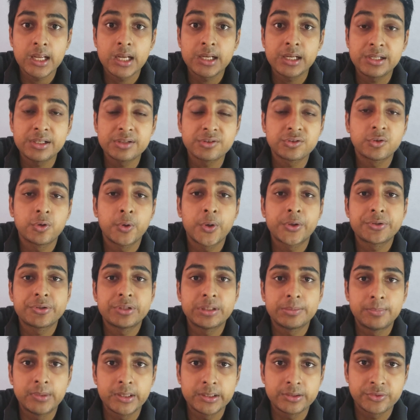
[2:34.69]
and it is going to
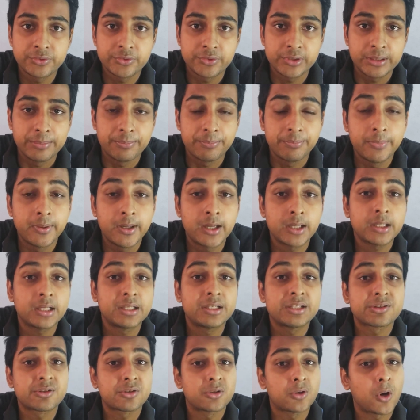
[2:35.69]
the bloodstream, but
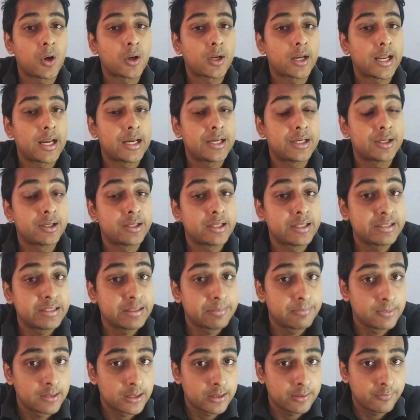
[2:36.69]
it is not entering
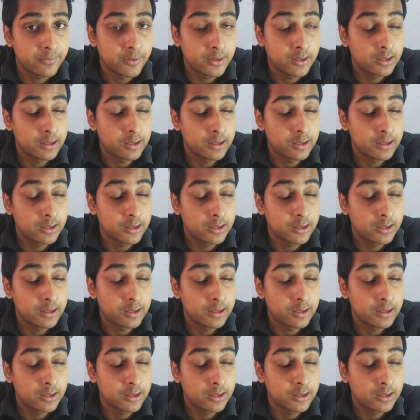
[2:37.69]
the blood,